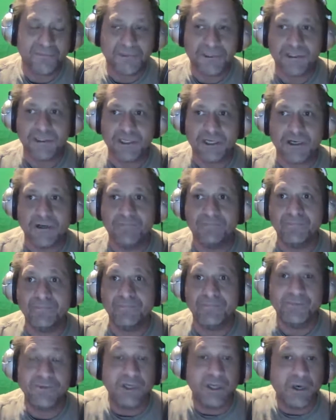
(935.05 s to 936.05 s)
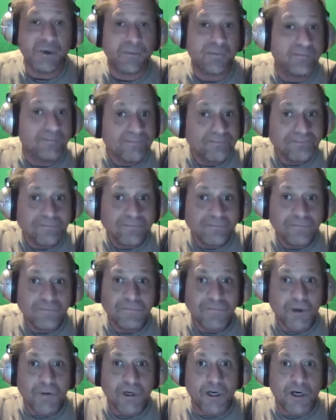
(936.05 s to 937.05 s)
So,
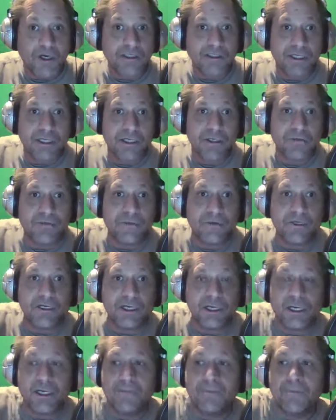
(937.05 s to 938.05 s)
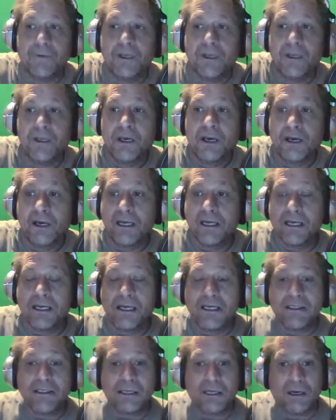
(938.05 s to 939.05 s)
there we are talking through it again. All right,
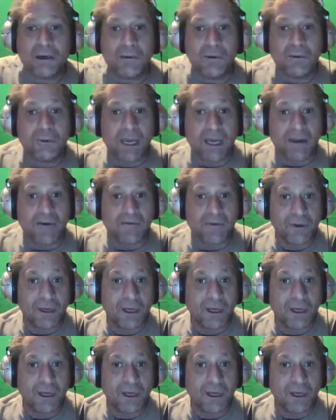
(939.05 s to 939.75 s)
guys, I'll be back